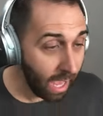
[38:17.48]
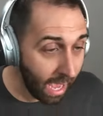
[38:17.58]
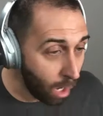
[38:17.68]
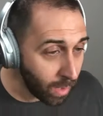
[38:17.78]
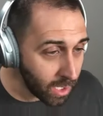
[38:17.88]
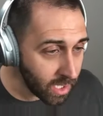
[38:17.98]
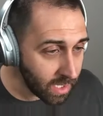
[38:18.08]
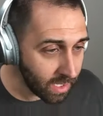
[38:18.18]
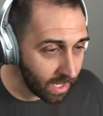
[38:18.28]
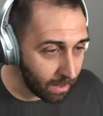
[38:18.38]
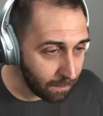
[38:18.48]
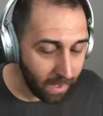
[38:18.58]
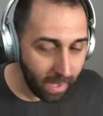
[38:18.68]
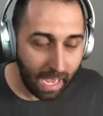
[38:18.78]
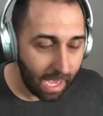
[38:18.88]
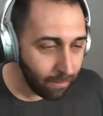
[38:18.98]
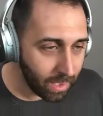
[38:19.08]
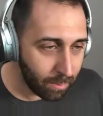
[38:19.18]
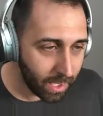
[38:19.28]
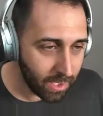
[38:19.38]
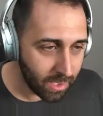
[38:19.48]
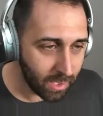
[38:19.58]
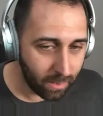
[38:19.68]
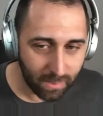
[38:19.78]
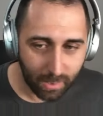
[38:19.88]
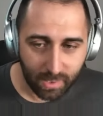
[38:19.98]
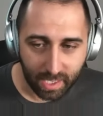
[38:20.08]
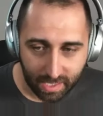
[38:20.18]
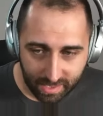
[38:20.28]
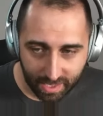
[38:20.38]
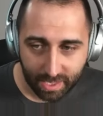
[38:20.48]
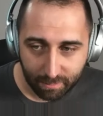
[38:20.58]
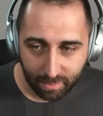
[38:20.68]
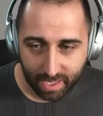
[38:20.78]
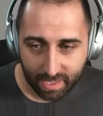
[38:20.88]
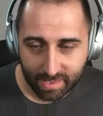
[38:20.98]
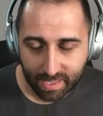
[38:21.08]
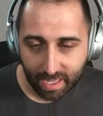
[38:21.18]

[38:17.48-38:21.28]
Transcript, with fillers: How much is enough? Having a budget solves those things in advance.